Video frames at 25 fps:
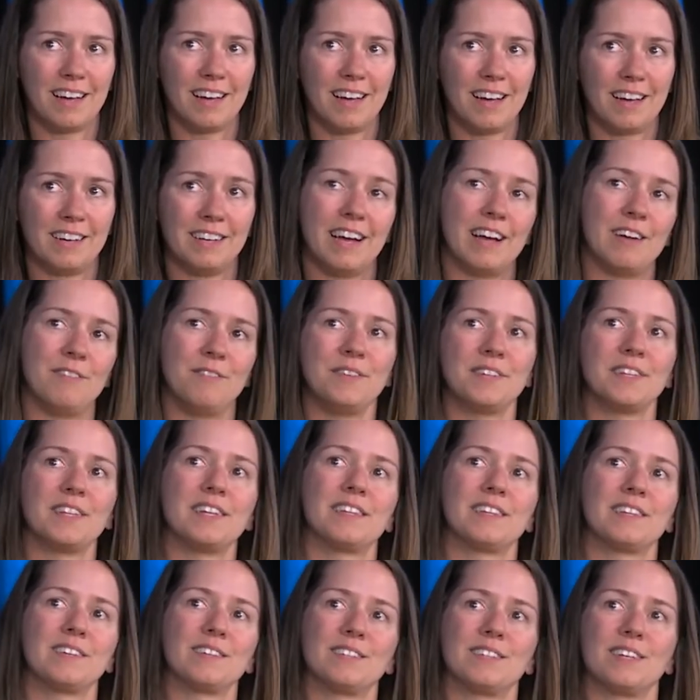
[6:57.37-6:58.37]
I, I, feel
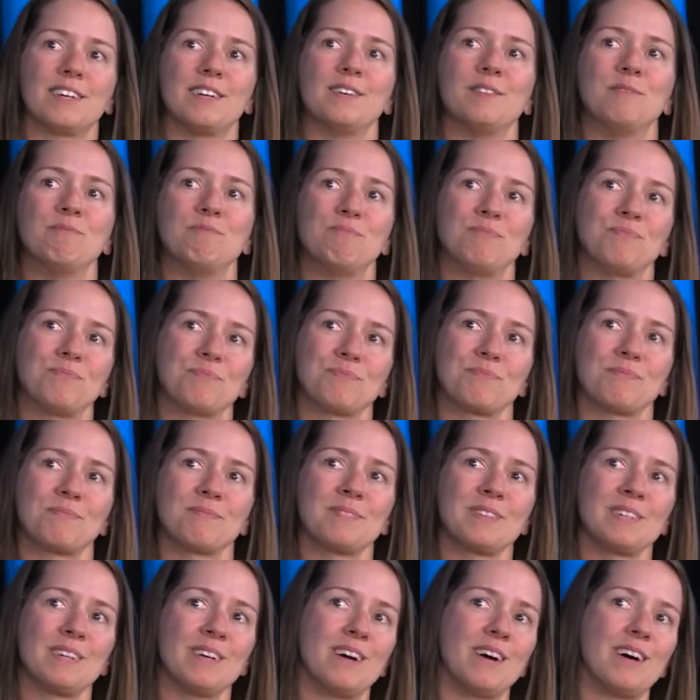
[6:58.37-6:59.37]
like there's a,
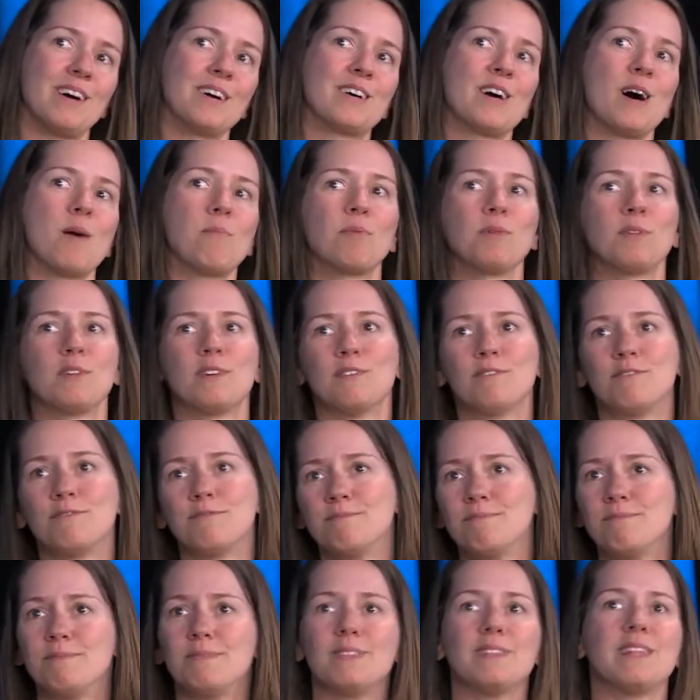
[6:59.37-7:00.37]
a couple of
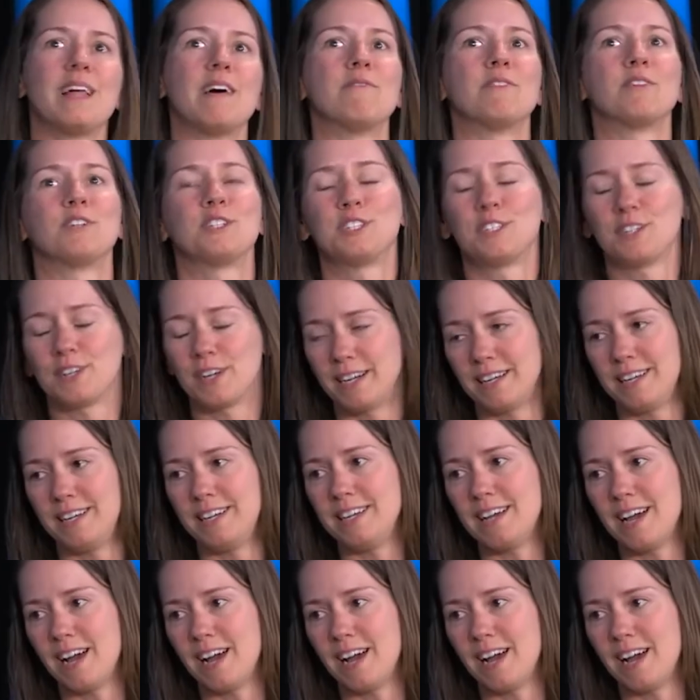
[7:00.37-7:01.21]
levers you're hitting